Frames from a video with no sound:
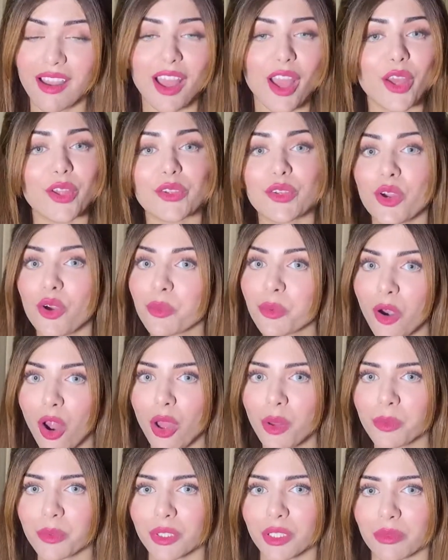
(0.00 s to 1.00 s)
No
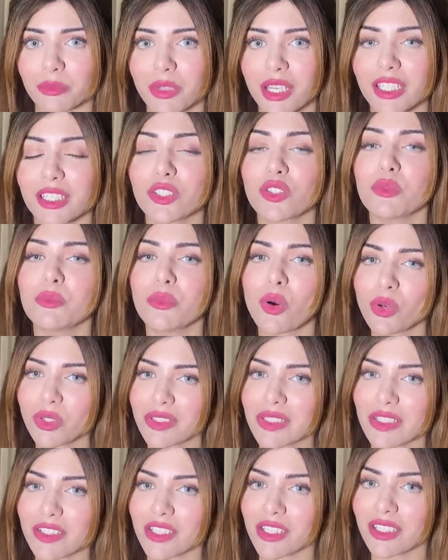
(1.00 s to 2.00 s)
problem. You most
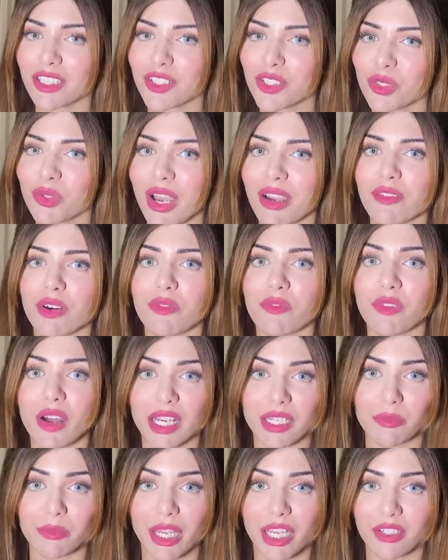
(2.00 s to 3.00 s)
certainly do have a
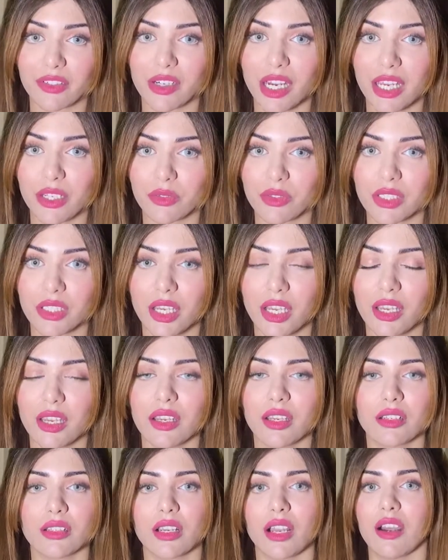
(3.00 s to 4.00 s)
white background,
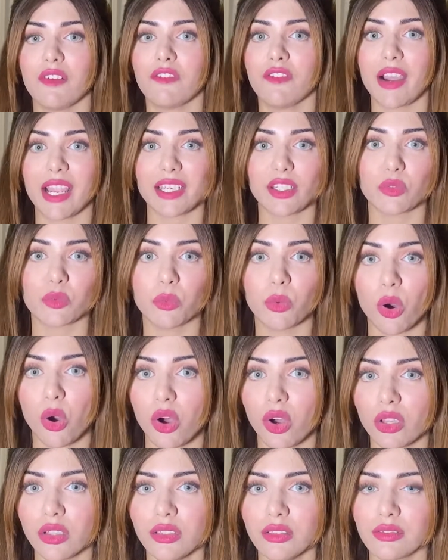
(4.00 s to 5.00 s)
a white
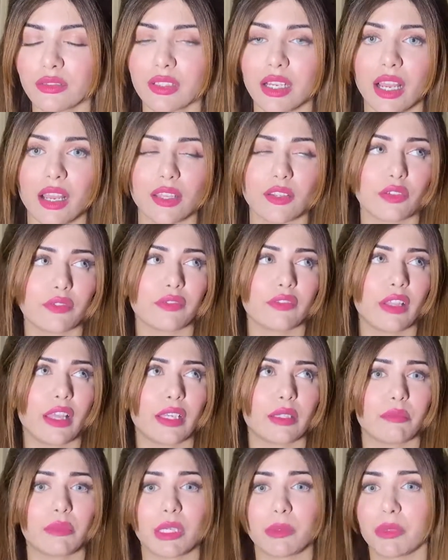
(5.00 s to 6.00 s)
wall, kind of
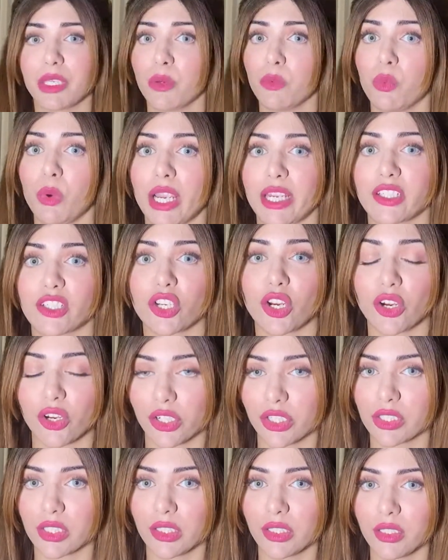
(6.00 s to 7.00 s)
like maybe a white
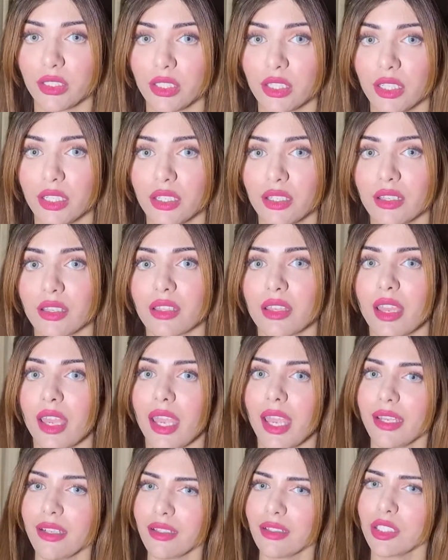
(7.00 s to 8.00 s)
curtain,
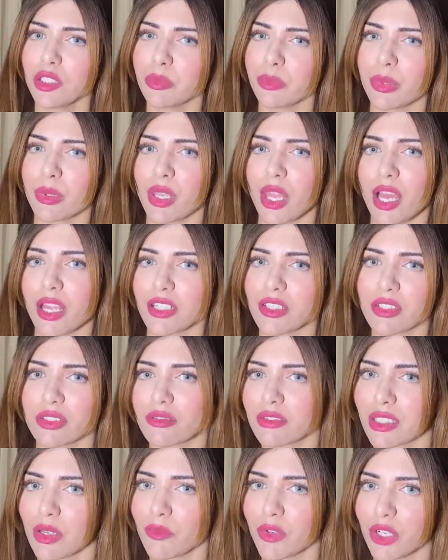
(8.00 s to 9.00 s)
and a little plant
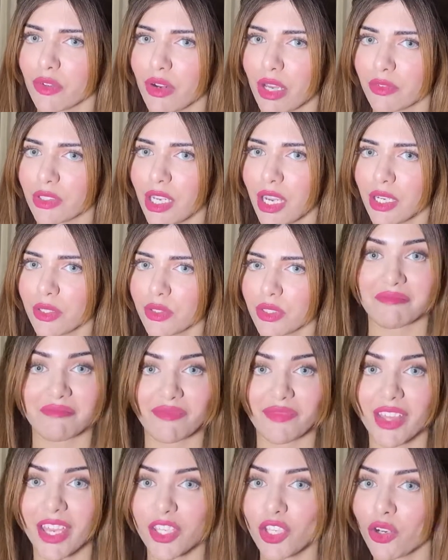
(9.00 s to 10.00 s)
somewhere around the house.
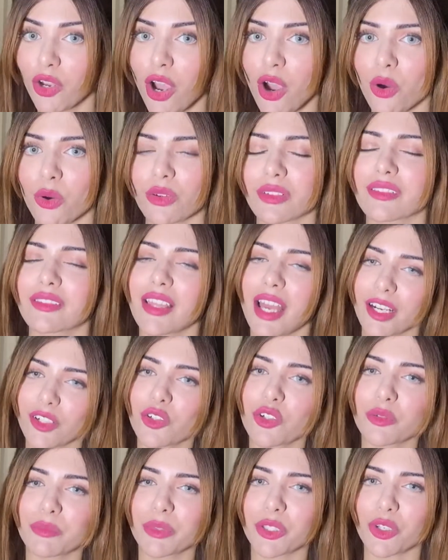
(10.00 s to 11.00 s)
There you go. That
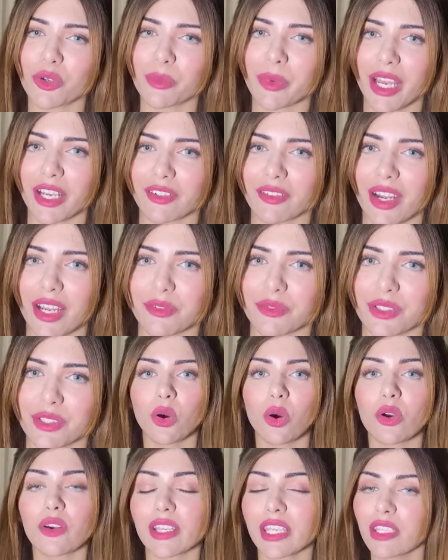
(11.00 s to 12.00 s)
could be your background.
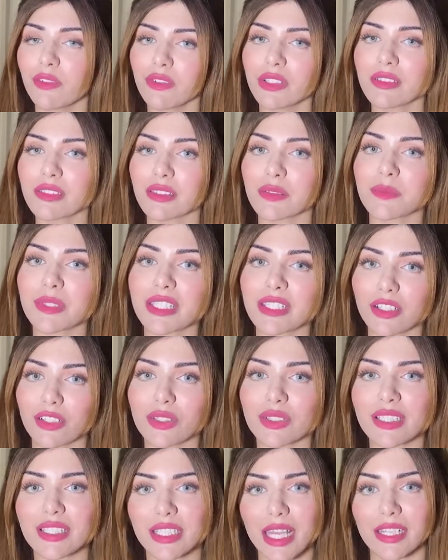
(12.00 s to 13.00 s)
Or even some silk
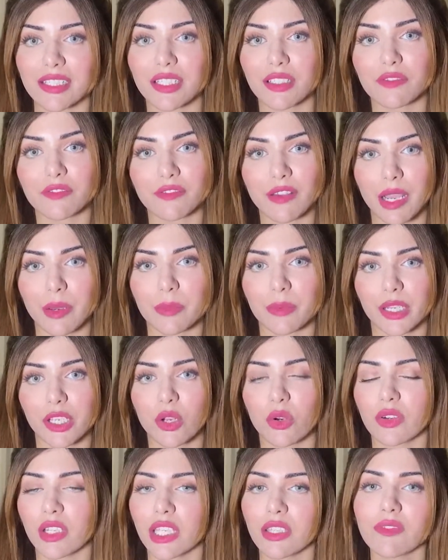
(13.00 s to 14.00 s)
satin fabric,
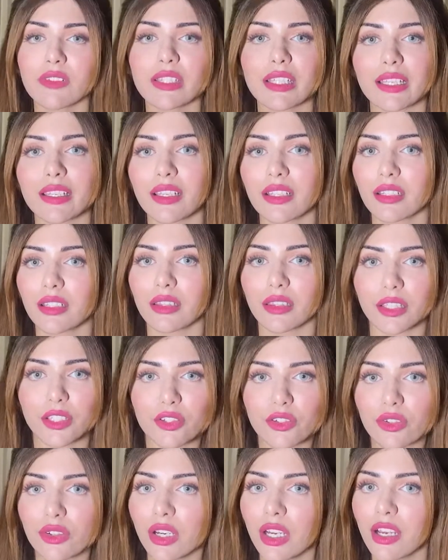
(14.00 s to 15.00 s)
or even like a
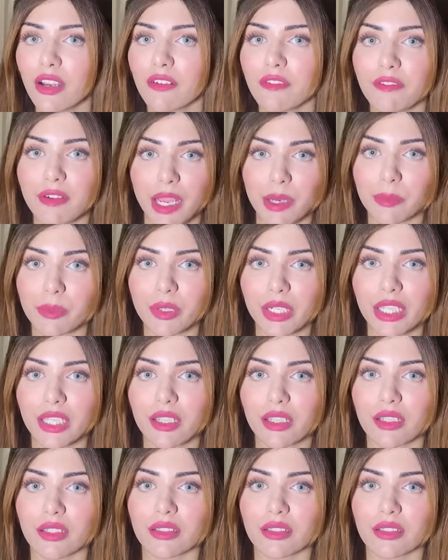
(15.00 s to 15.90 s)
glitter fabric.